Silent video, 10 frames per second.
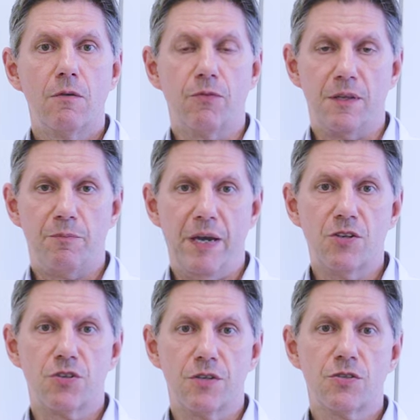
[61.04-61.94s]
for the
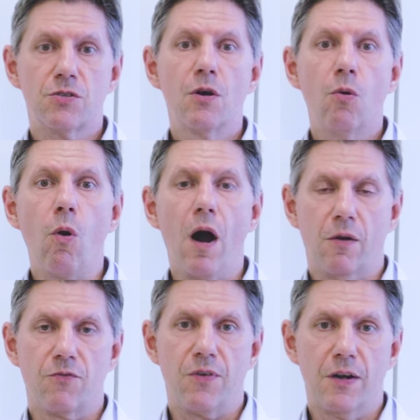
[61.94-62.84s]
patients who
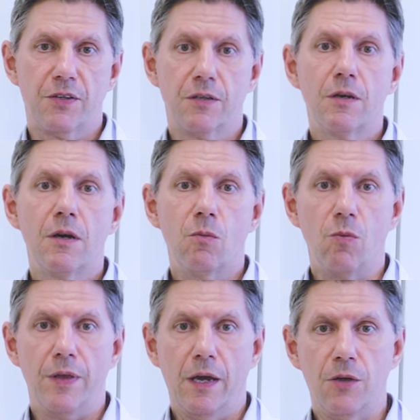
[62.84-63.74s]
are confronted
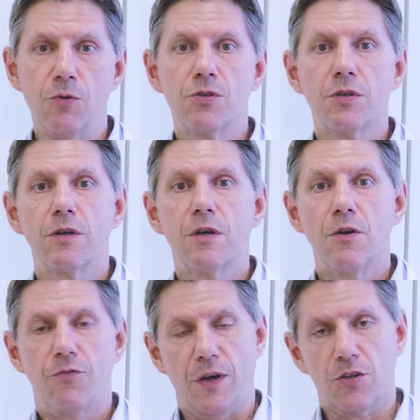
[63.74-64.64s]
with acute
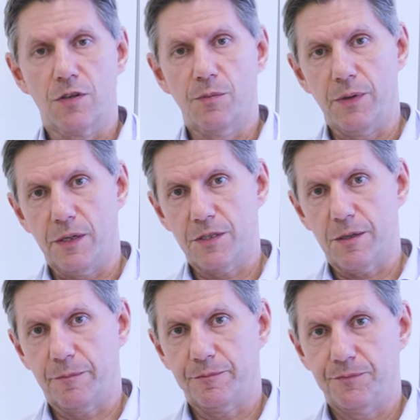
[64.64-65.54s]
facial
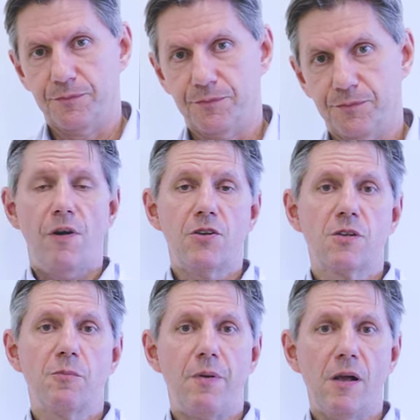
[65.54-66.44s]
palsy.
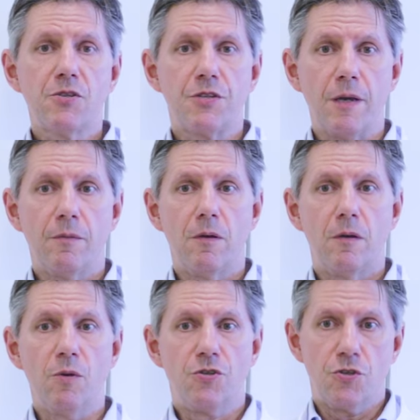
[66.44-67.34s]
Facial palsy,
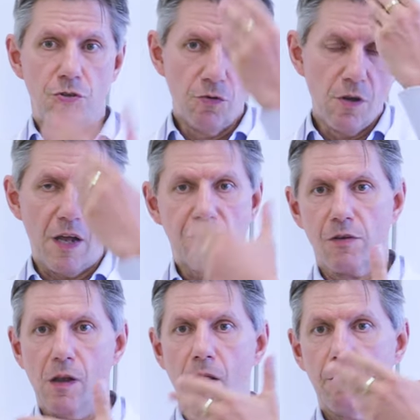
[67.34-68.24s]
which is
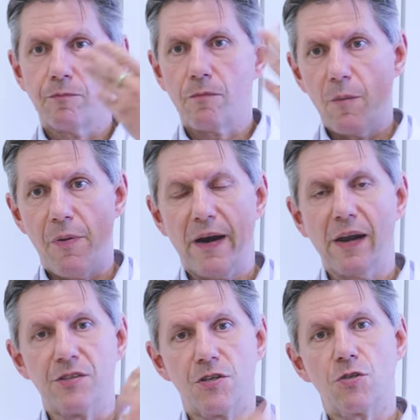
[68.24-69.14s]
unilateral
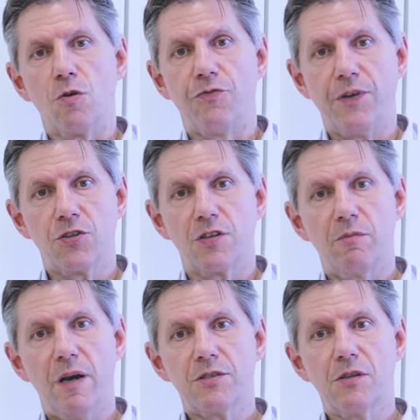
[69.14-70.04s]
paralysis of
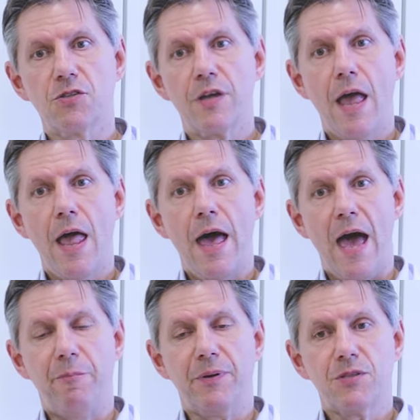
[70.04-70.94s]
facial muscles,
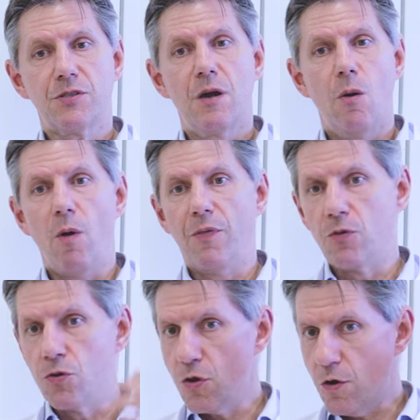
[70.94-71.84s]
happens when
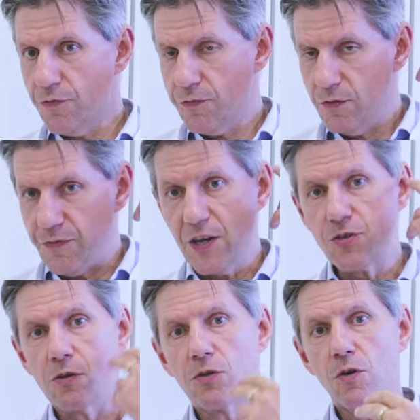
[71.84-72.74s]
the nerve,
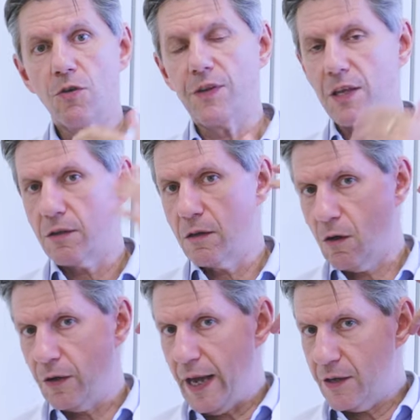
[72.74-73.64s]
facial nerve that
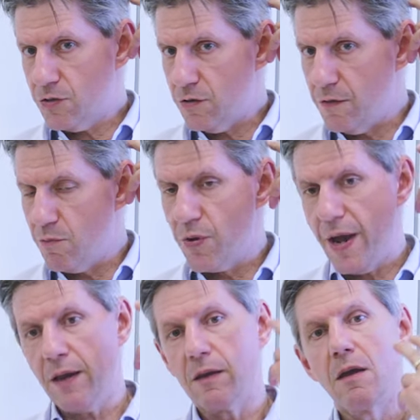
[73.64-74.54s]
connects the
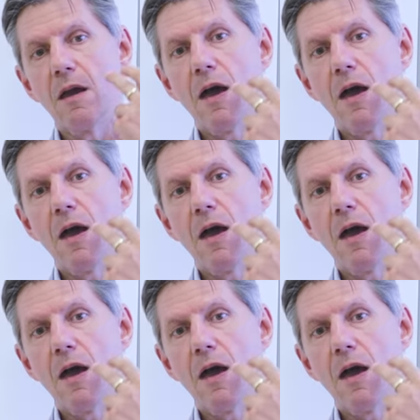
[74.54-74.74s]
brain